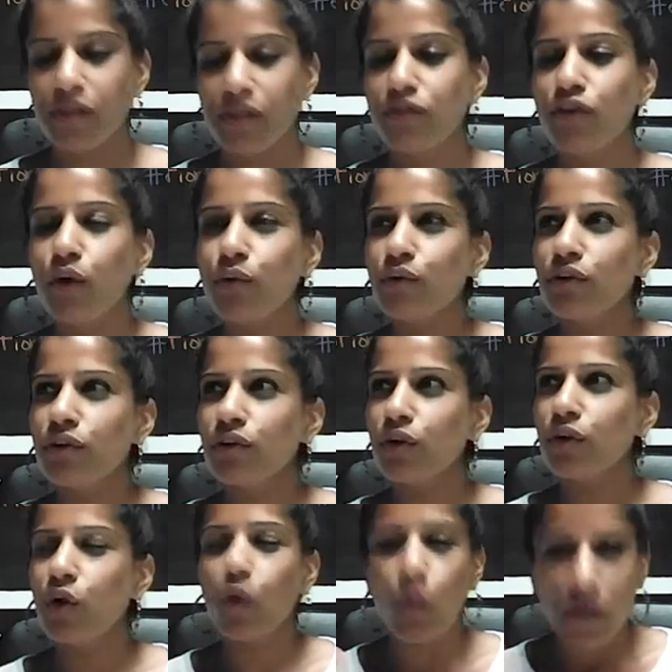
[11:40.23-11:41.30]
Don't
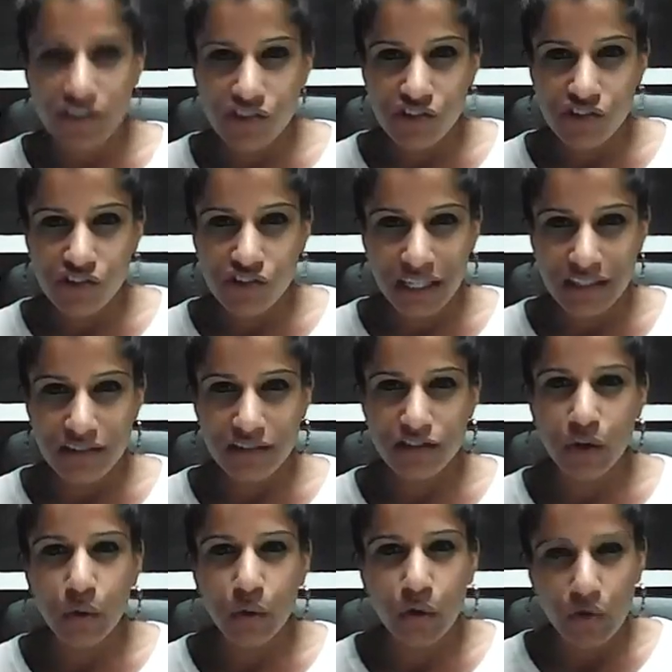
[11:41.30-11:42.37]
question it.
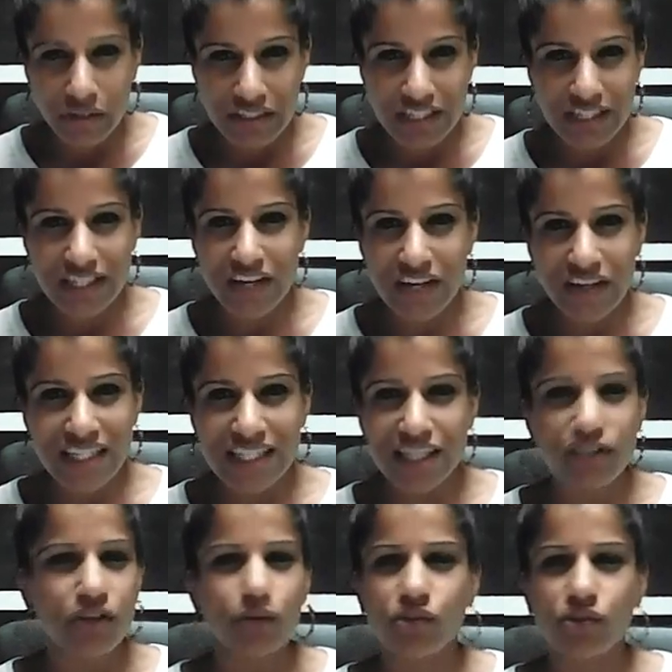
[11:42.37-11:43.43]
Don't criticize
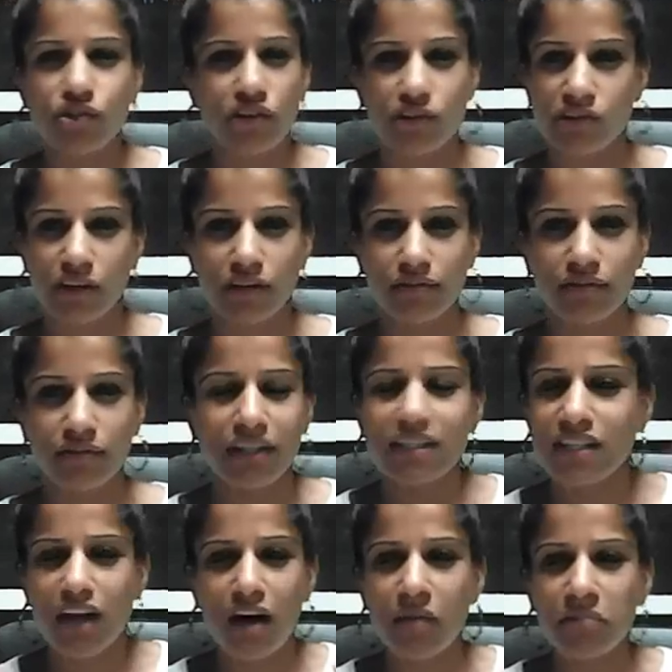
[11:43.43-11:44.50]
it. Don't judge it. It's
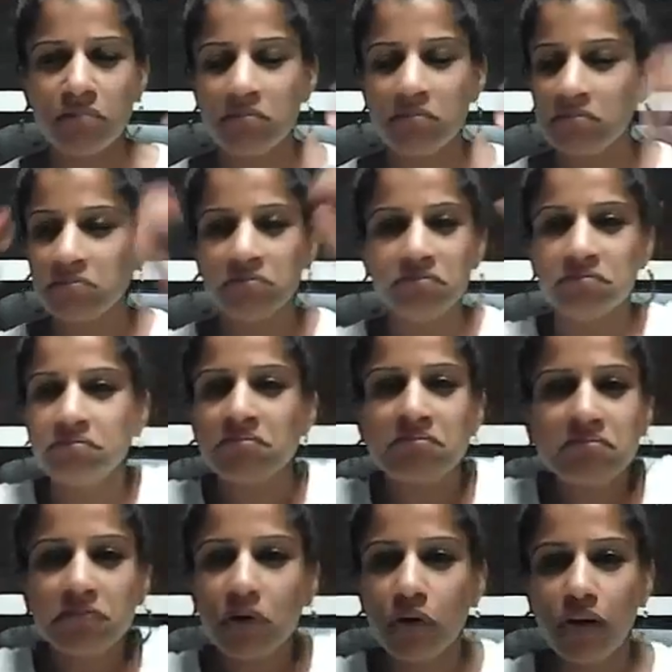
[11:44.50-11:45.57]
come.
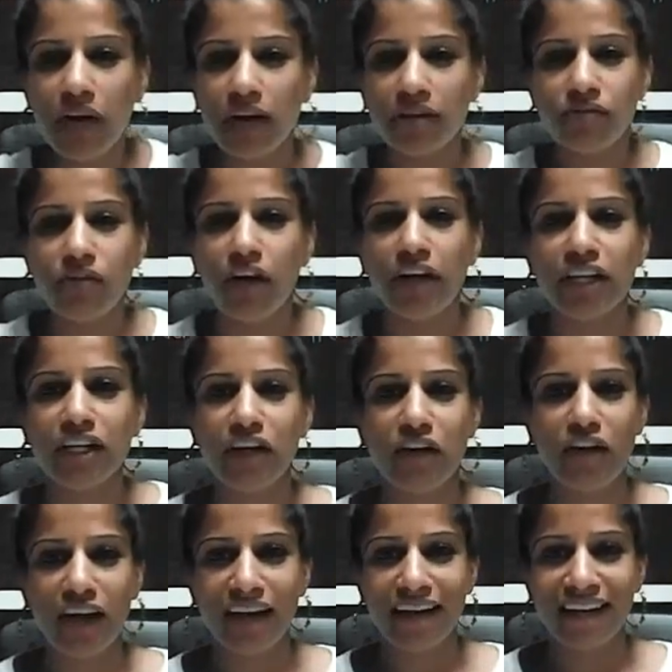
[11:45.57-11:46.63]
Okay, fine,
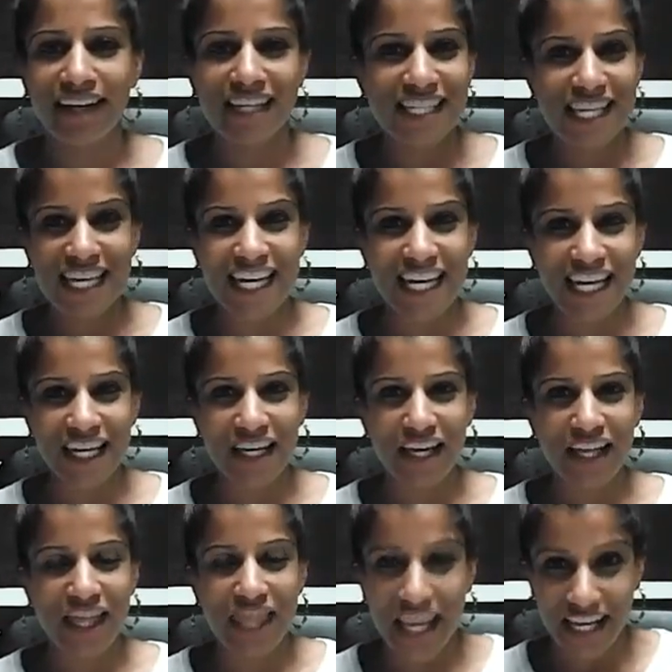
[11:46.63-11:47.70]
great. It's here.
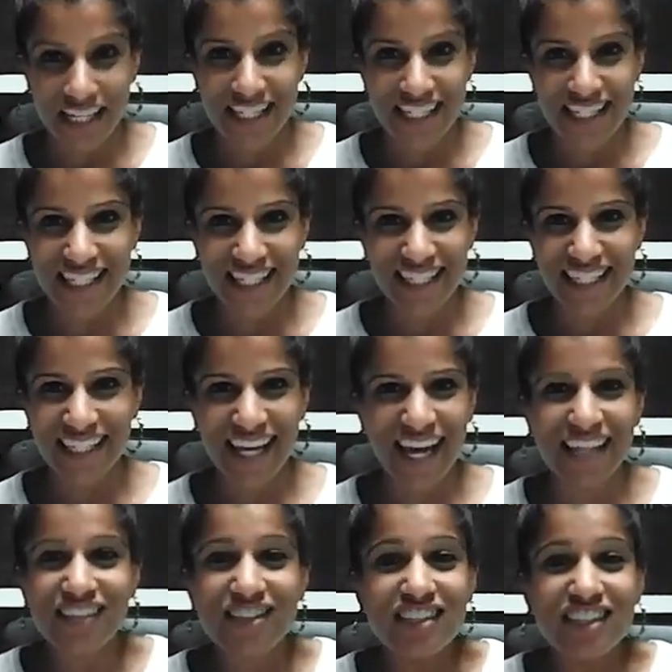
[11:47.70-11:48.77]
Thanks.
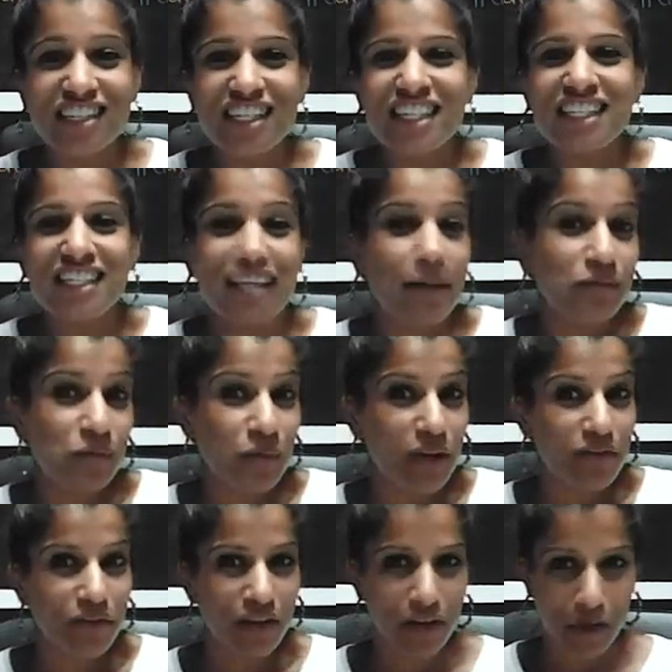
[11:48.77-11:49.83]
And just accept
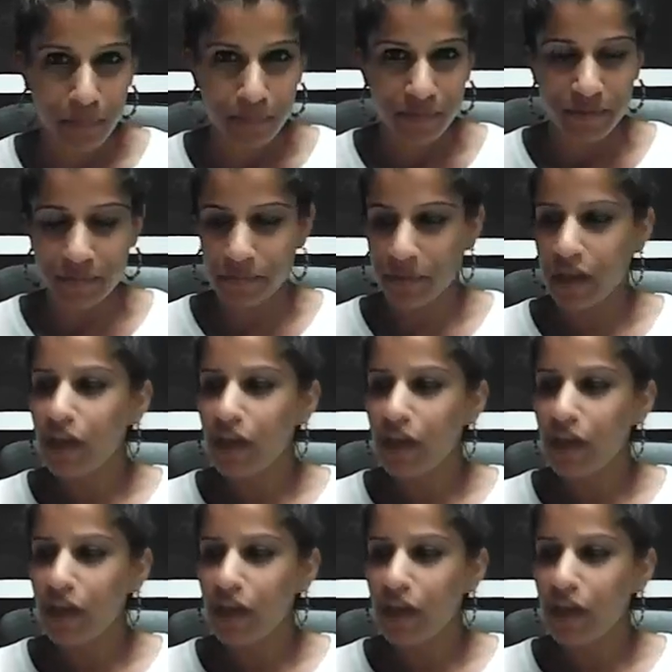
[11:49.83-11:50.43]
whatever comes.